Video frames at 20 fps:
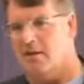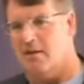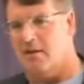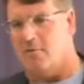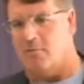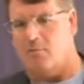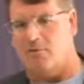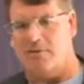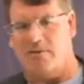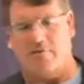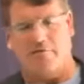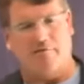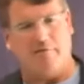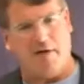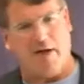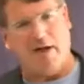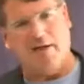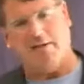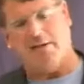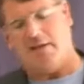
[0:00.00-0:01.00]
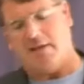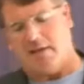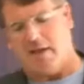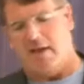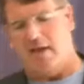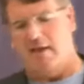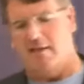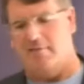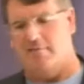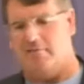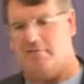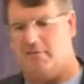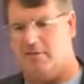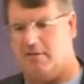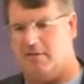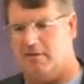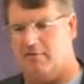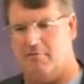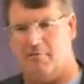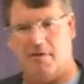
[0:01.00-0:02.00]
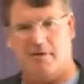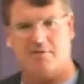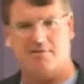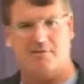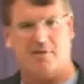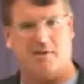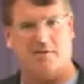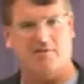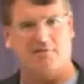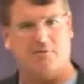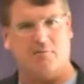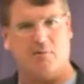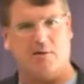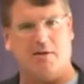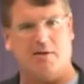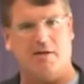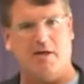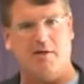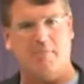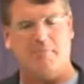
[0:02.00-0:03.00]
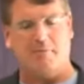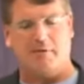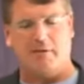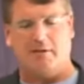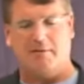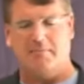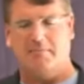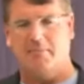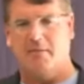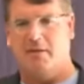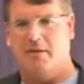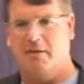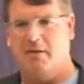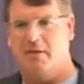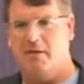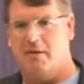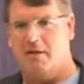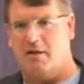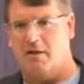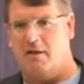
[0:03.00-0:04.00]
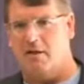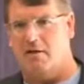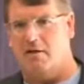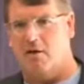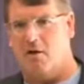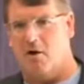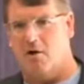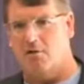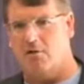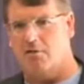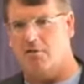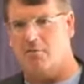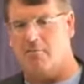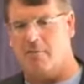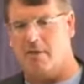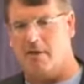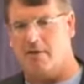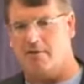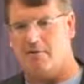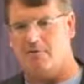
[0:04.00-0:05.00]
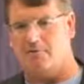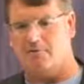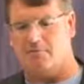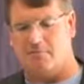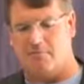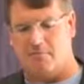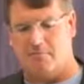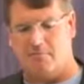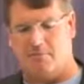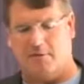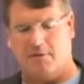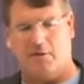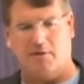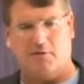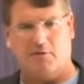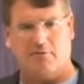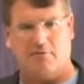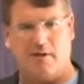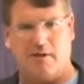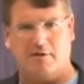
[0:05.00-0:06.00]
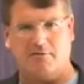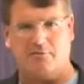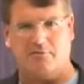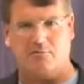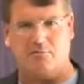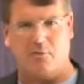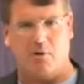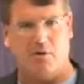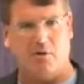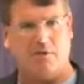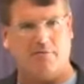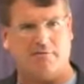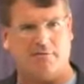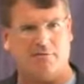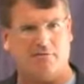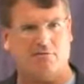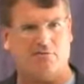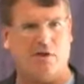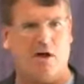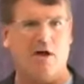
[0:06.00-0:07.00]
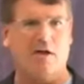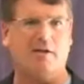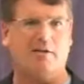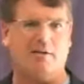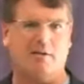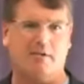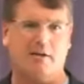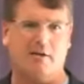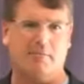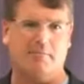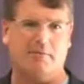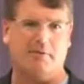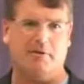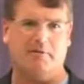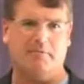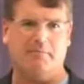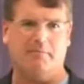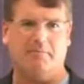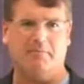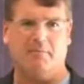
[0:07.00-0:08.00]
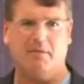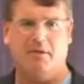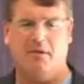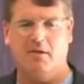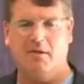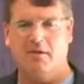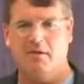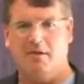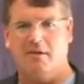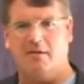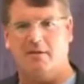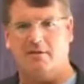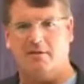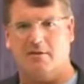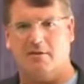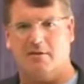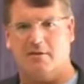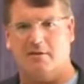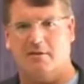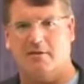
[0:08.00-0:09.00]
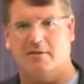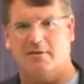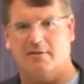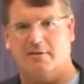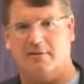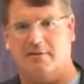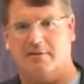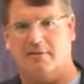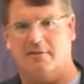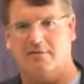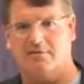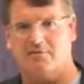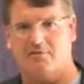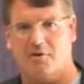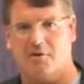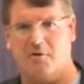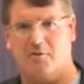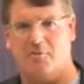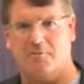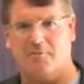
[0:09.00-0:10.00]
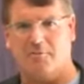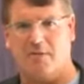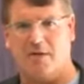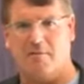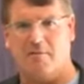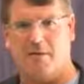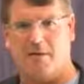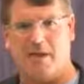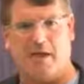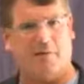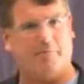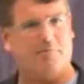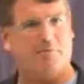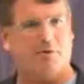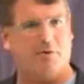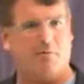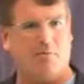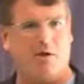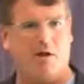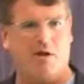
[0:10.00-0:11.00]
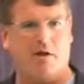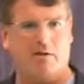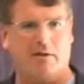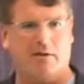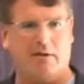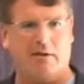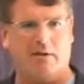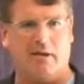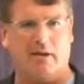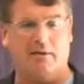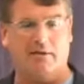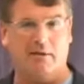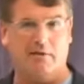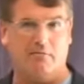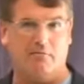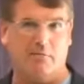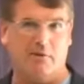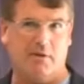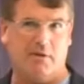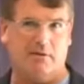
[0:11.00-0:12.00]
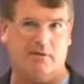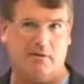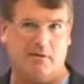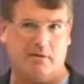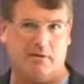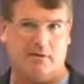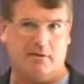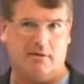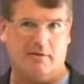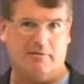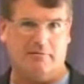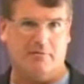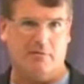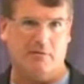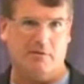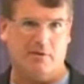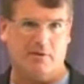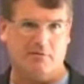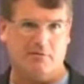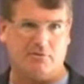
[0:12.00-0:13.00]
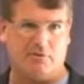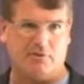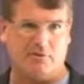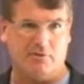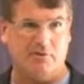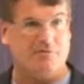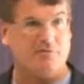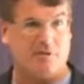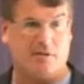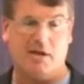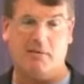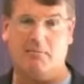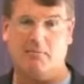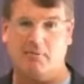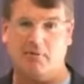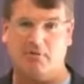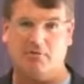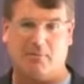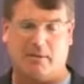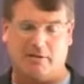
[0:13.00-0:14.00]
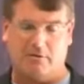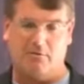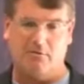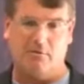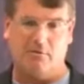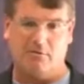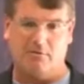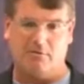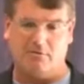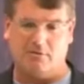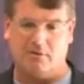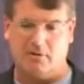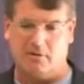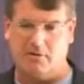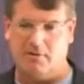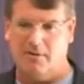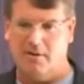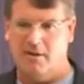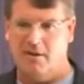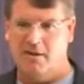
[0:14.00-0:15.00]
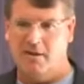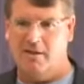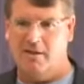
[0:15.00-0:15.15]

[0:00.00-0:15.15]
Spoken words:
When they finally gave the franchise to one company, all of the mayor's political advisors were all given stock in the company, and so they made out pretty well. And I did read a few years ago, just a couple of years, about 2 years ago,